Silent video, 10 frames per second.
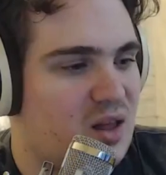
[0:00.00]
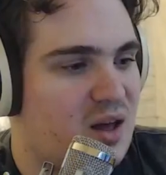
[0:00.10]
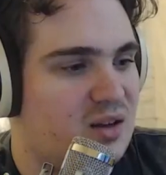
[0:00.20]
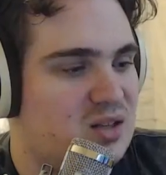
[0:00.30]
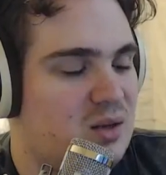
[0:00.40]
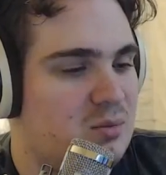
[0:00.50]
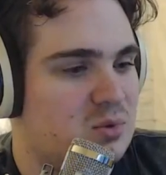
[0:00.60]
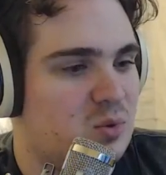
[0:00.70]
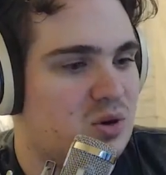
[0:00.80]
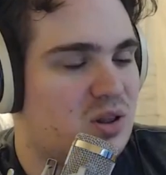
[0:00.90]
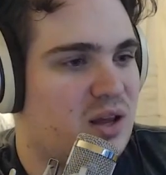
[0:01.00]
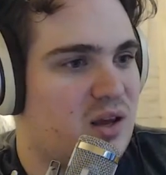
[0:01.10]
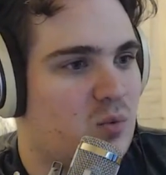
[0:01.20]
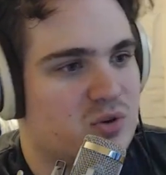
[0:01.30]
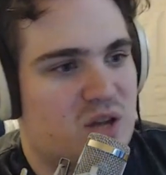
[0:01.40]
a lot of teams were
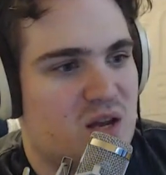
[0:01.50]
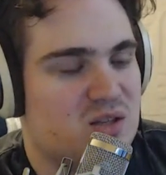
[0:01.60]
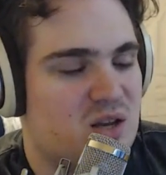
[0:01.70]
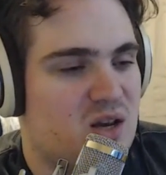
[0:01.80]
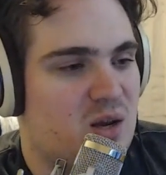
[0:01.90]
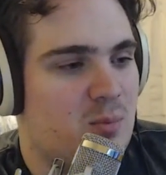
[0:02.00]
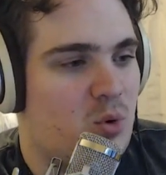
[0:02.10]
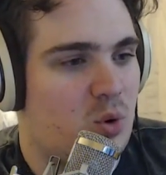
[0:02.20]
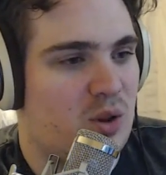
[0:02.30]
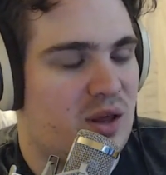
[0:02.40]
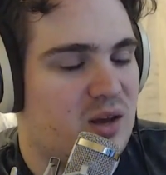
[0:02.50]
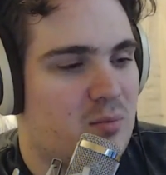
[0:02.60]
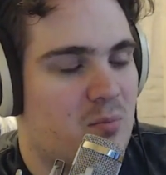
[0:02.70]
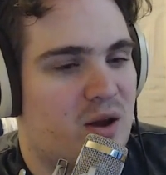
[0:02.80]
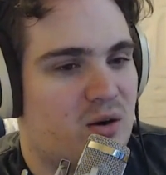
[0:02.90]
we're staying the same or like
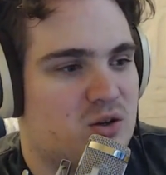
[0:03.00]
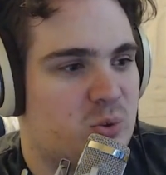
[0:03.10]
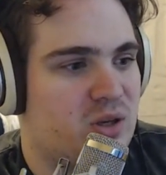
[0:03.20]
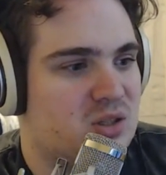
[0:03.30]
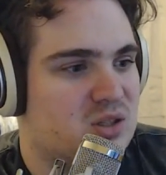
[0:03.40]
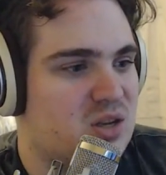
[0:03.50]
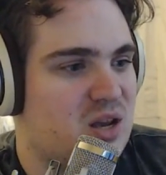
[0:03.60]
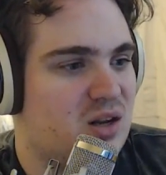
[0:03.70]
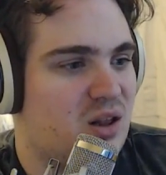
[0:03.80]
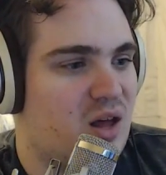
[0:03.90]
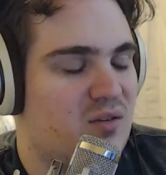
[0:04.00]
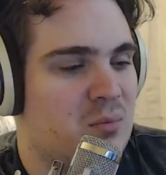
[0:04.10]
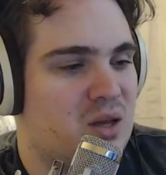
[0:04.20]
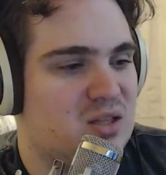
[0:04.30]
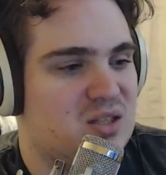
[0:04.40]
minor tweaks, and a lot of it
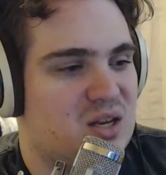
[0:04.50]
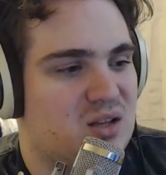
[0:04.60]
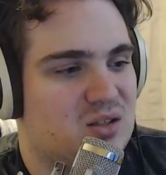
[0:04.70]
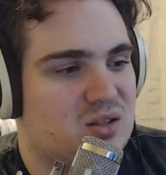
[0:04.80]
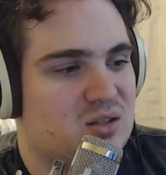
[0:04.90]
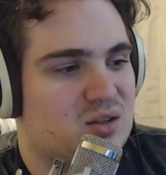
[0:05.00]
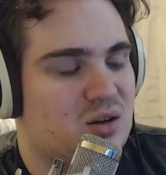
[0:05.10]
made sense.